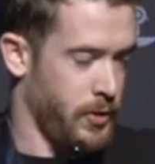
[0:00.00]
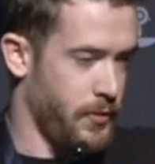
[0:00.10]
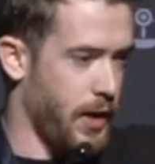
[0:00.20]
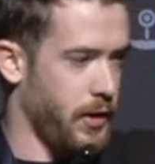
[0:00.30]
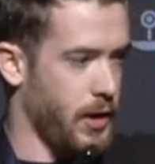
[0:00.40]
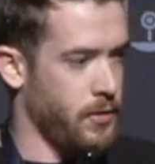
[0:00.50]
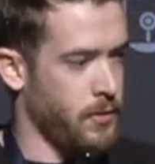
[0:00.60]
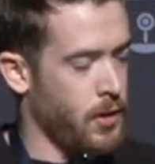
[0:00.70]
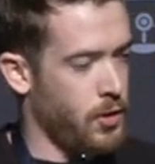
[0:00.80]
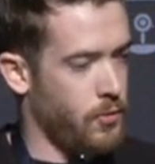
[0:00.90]
You validate,
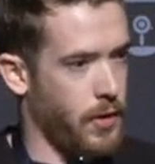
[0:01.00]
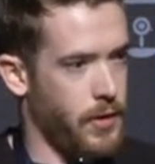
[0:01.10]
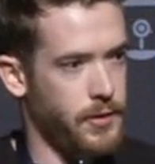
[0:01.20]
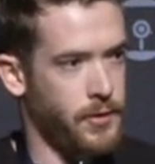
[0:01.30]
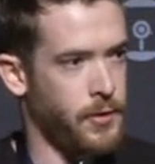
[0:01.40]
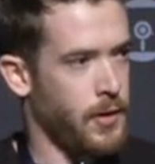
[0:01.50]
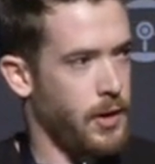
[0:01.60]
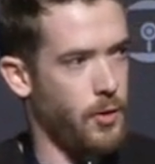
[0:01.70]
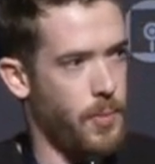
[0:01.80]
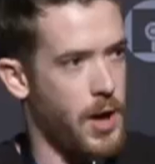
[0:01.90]
run this,
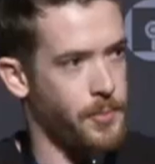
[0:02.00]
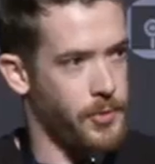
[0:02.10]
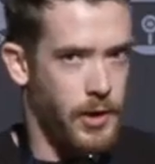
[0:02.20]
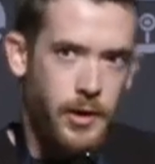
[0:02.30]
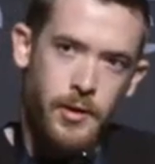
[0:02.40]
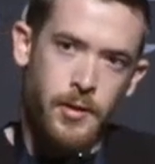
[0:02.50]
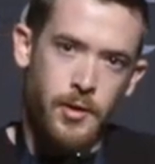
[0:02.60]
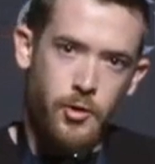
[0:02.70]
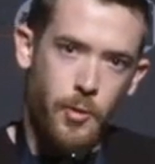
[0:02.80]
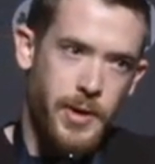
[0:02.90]
and it'll pop saying
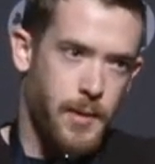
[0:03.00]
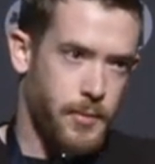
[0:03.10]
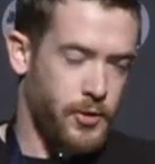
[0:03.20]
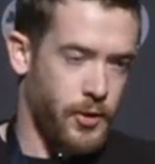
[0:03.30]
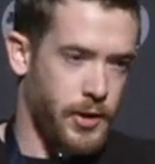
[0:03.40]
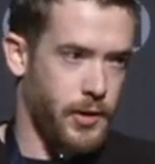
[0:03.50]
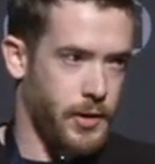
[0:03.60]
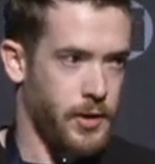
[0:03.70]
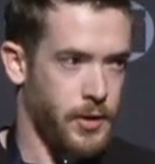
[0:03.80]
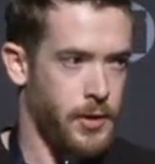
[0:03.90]
domain admins are here,
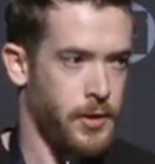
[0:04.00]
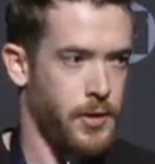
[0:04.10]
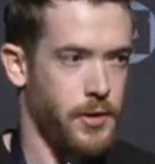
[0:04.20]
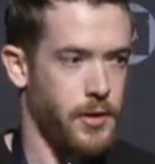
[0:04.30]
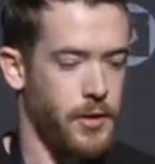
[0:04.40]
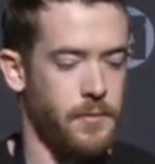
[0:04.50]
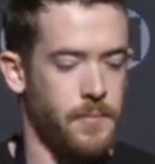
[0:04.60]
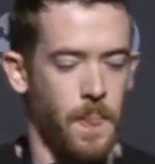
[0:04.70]
here, here, here, and here.